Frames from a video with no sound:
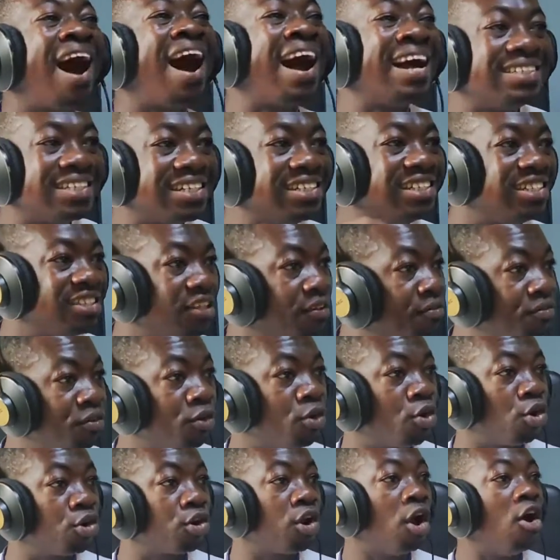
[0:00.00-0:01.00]
hard and
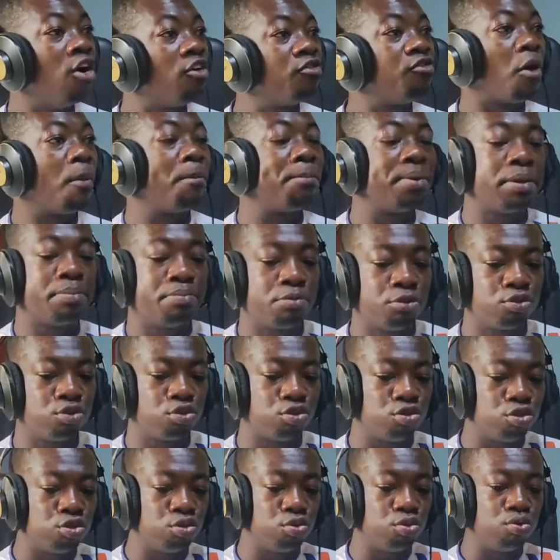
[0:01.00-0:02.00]
difficult for people
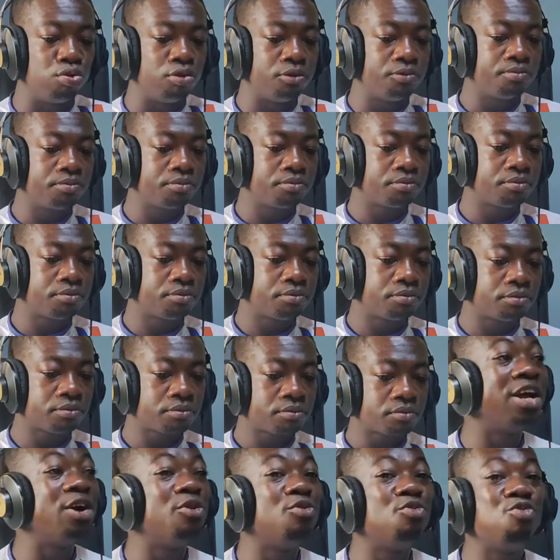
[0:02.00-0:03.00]
to do.
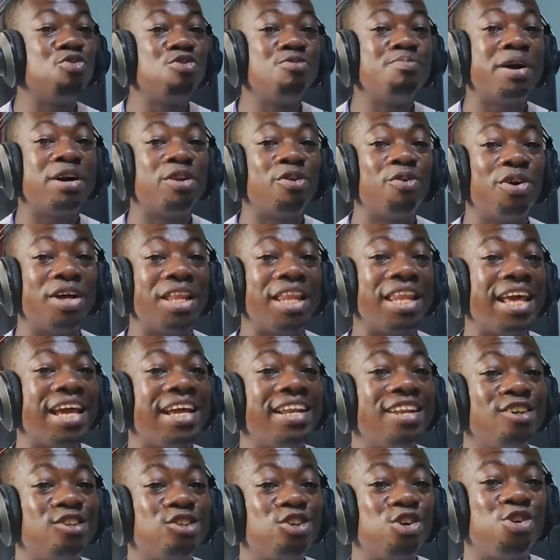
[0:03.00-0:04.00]
A woman or a
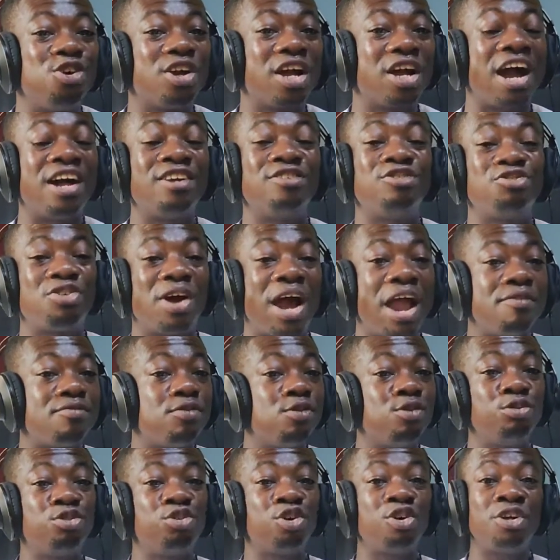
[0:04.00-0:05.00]
lady, so you can't drive.
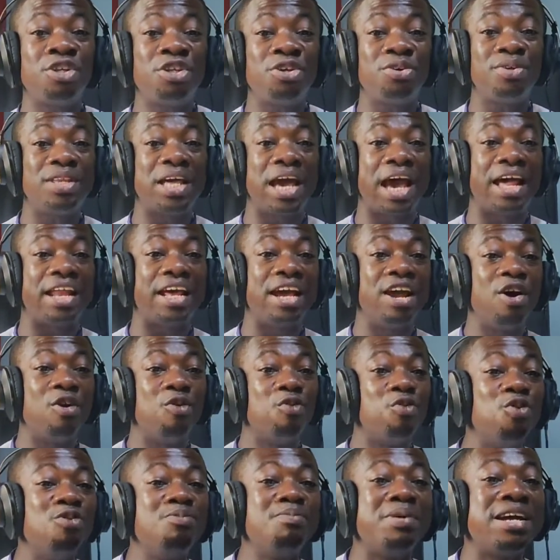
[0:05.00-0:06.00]
Who told you that?
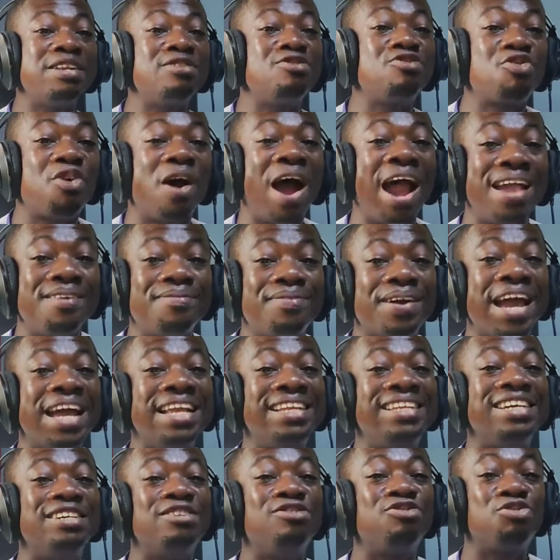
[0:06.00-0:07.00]
Women drive,
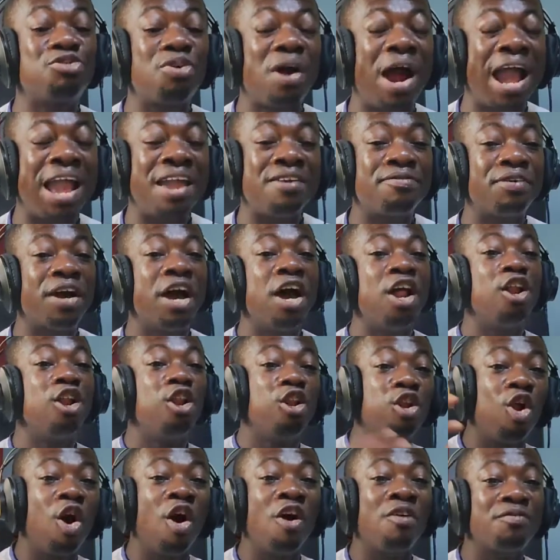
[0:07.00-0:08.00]
and they drive
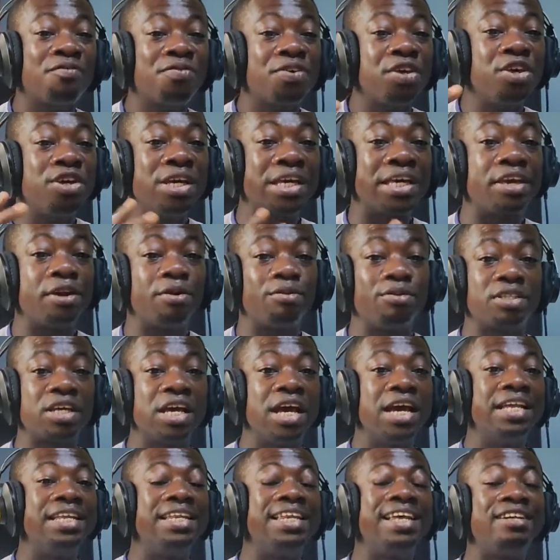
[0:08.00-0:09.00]
long vehicles.
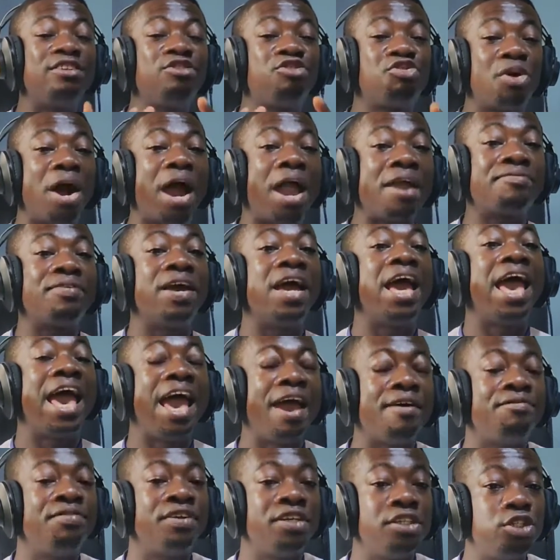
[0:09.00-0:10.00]
They drive
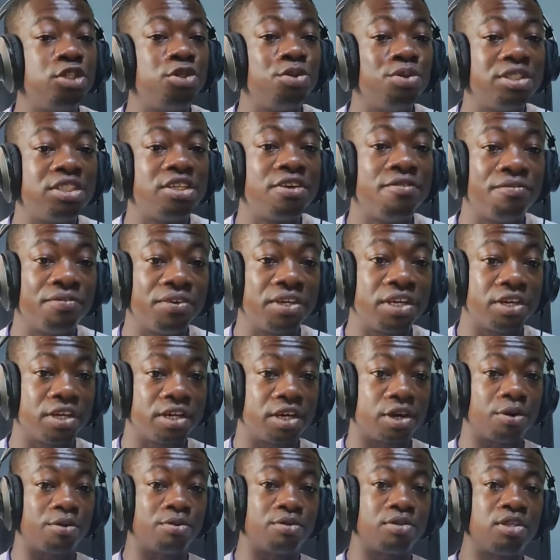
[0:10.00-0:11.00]
heavy duty
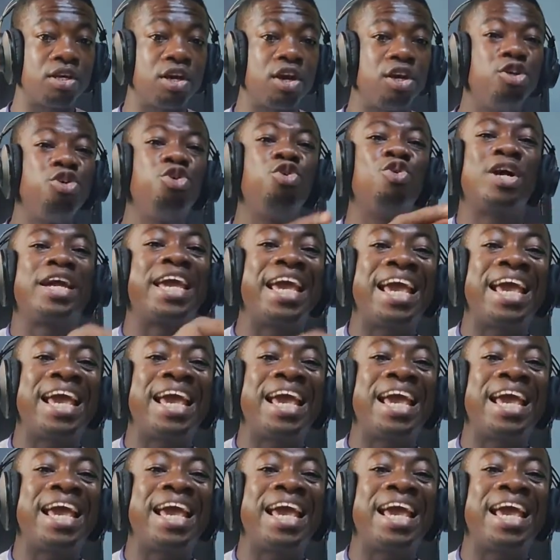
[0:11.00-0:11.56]
vehicles. You